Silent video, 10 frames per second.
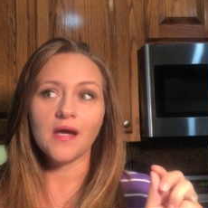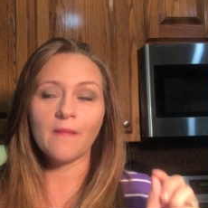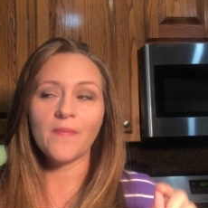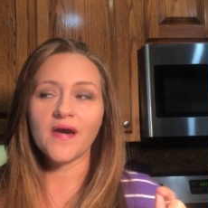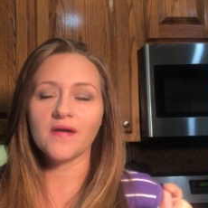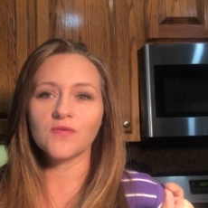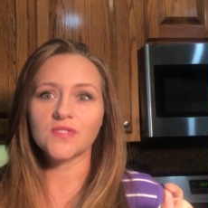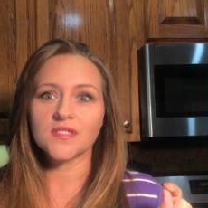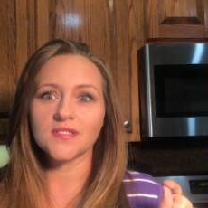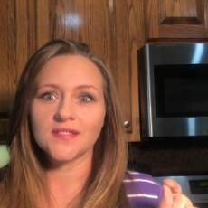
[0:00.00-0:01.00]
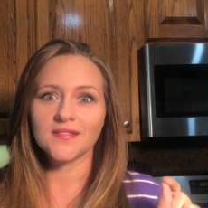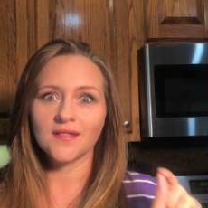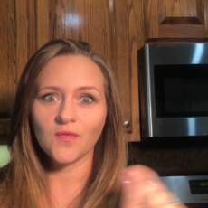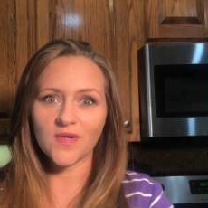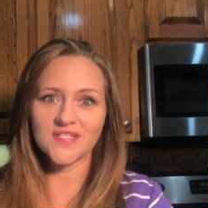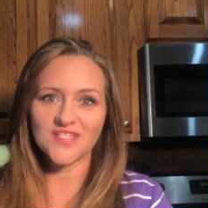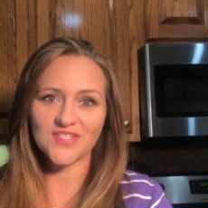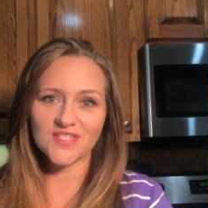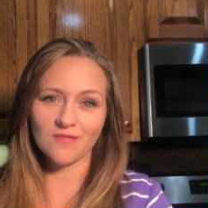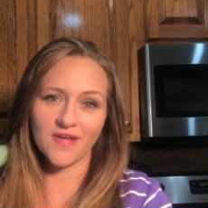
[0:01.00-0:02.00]
about
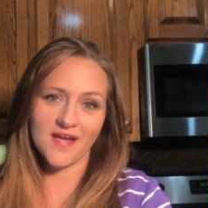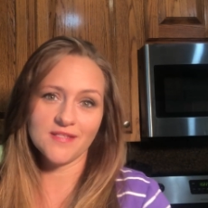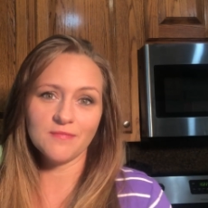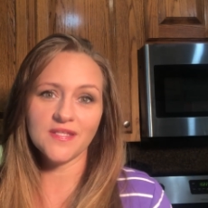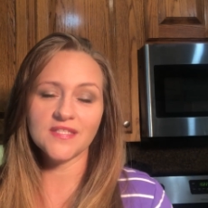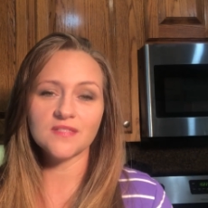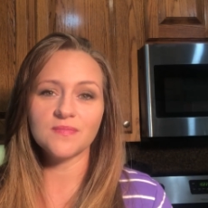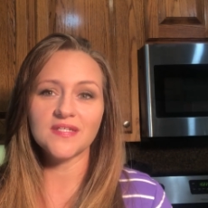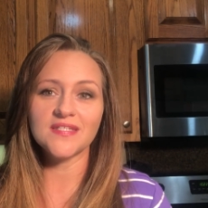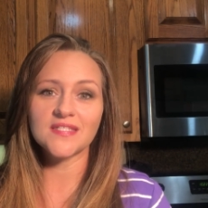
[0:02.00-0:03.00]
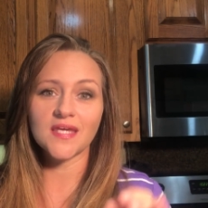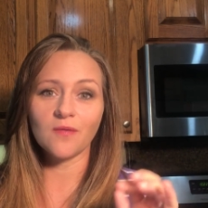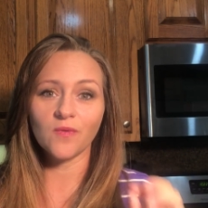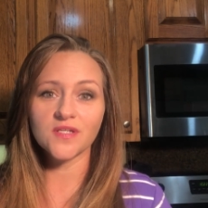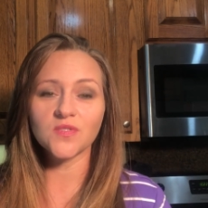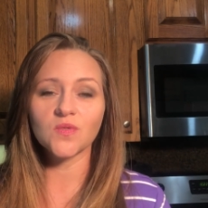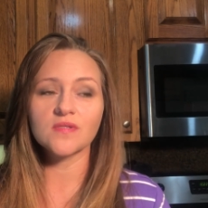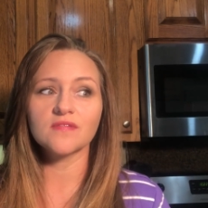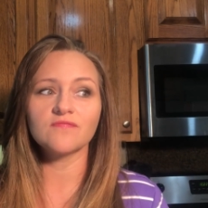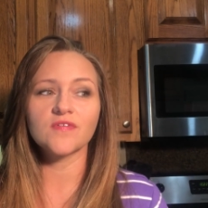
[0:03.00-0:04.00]
questions on how to make these beads and where to
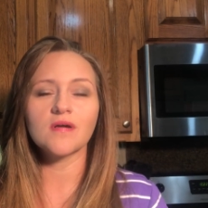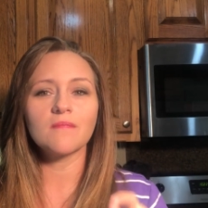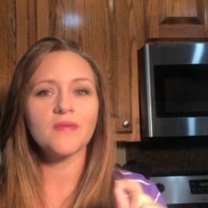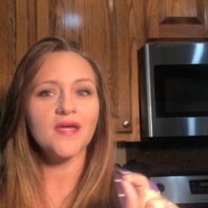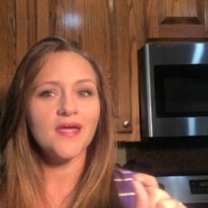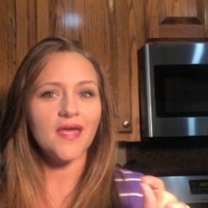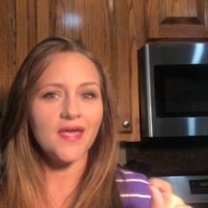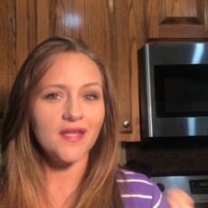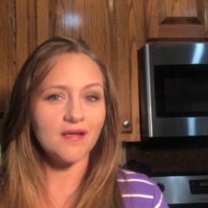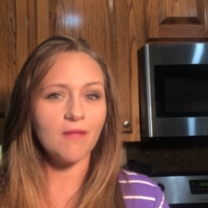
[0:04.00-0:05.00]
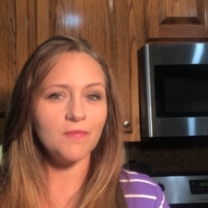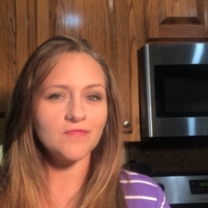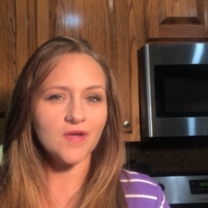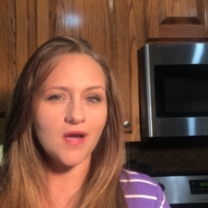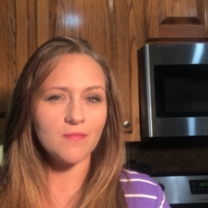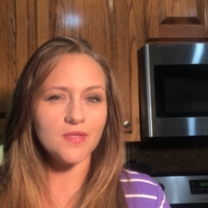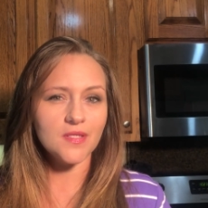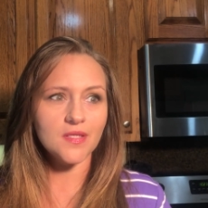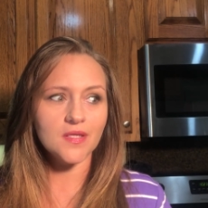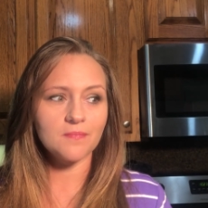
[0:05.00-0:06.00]
order them from, and a couple of
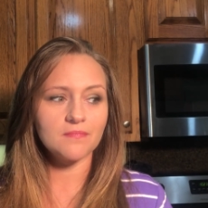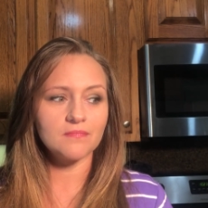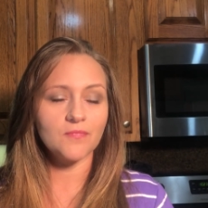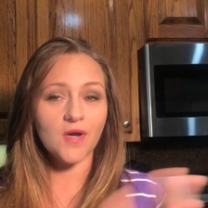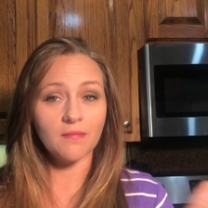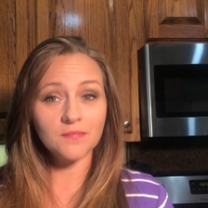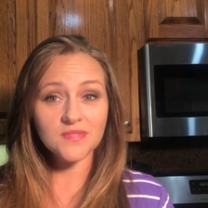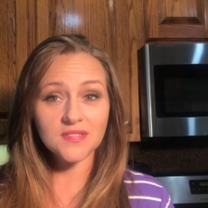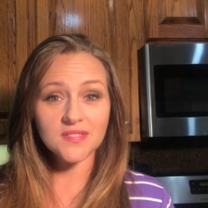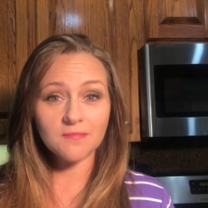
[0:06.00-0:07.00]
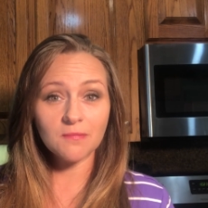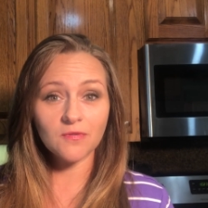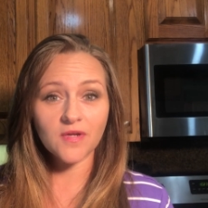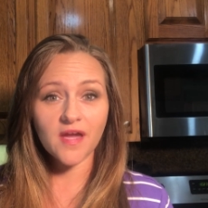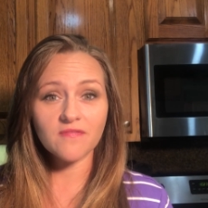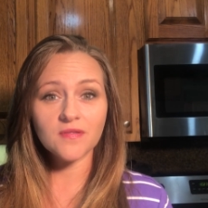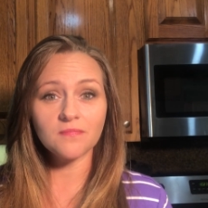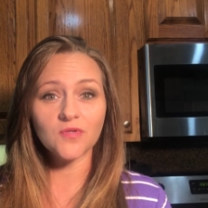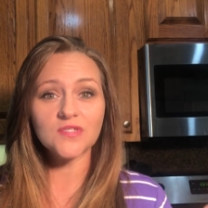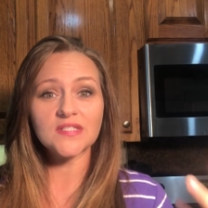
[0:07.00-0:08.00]
common problems that some people are
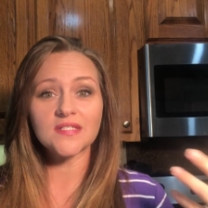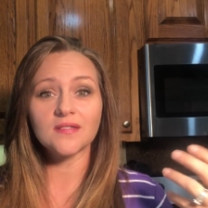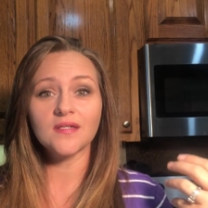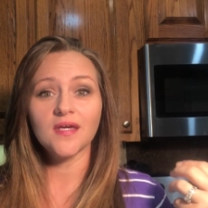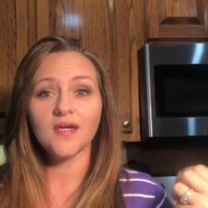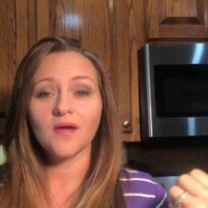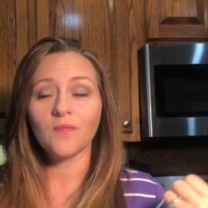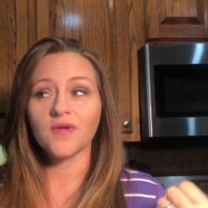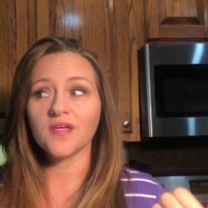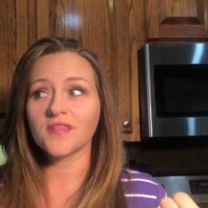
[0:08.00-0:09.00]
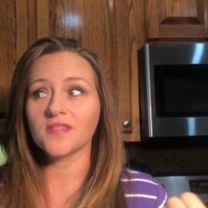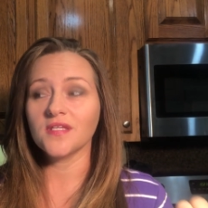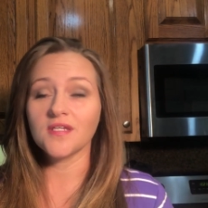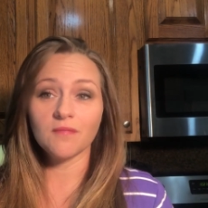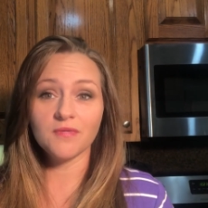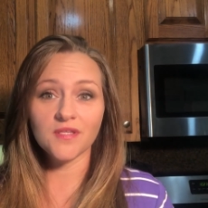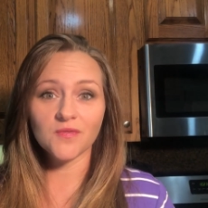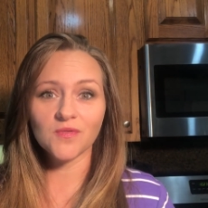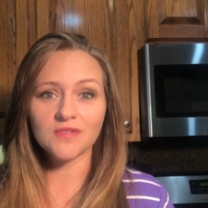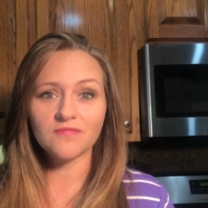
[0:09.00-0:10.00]
having, mostly with the company
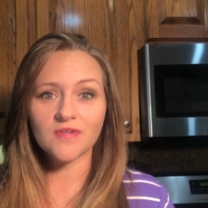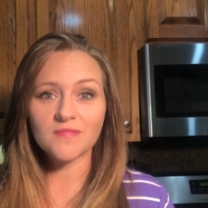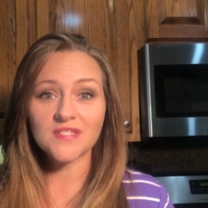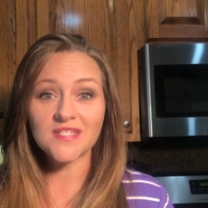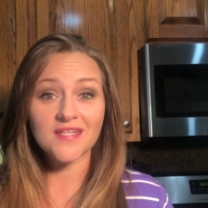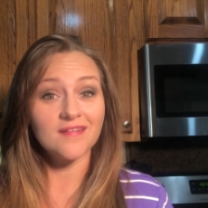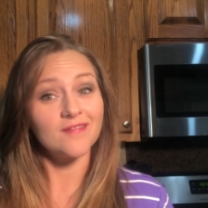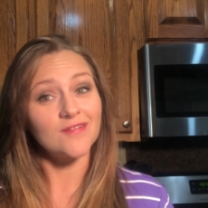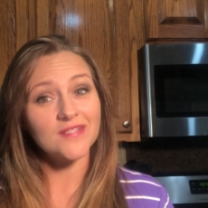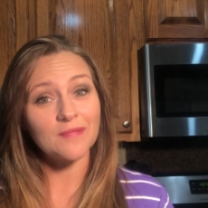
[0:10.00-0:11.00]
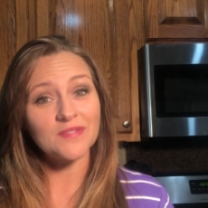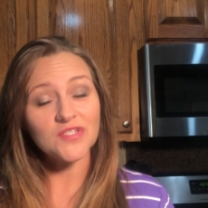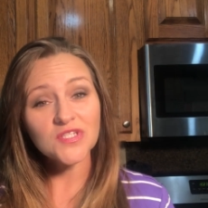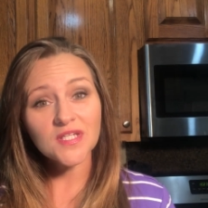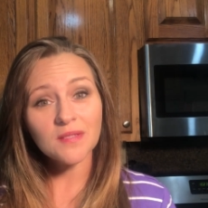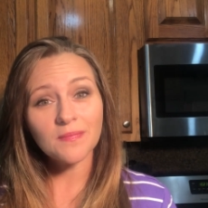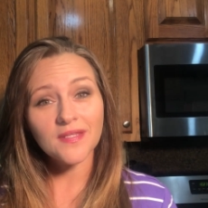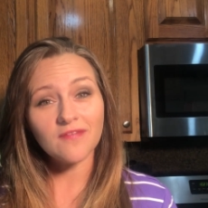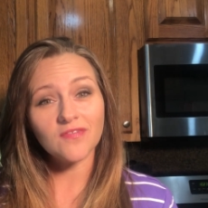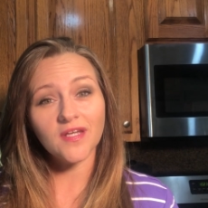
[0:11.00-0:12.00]
they're ordering from is taking a long time to ship.
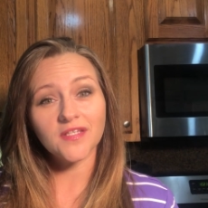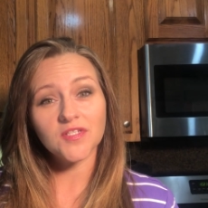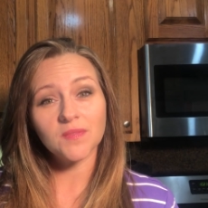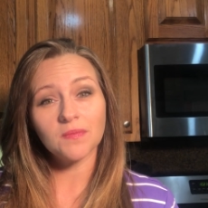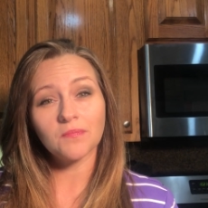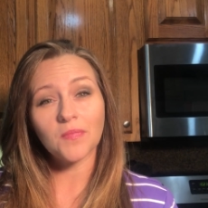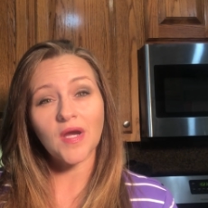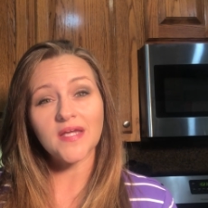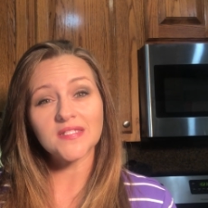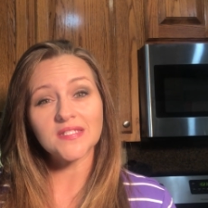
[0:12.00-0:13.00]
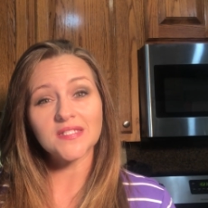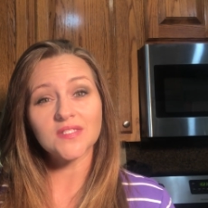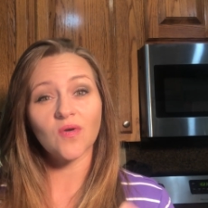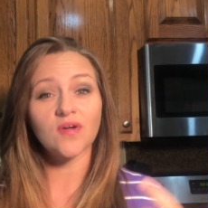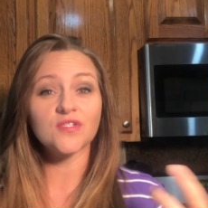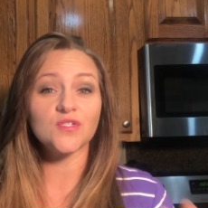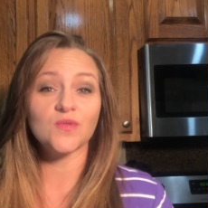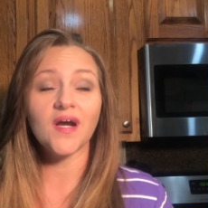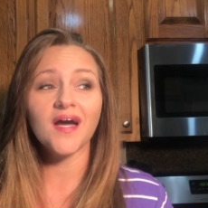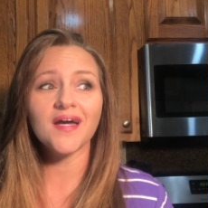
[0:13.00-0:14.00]
They feel like the shipping prices are
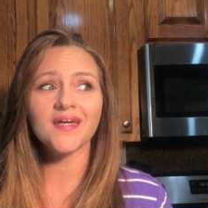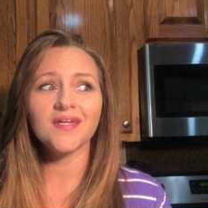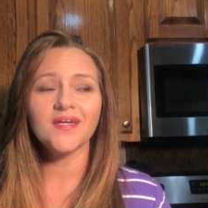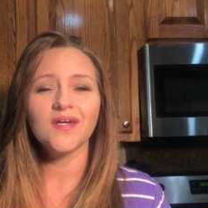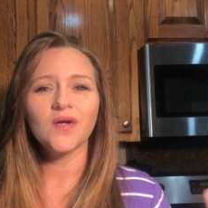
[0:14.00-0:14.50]
too high,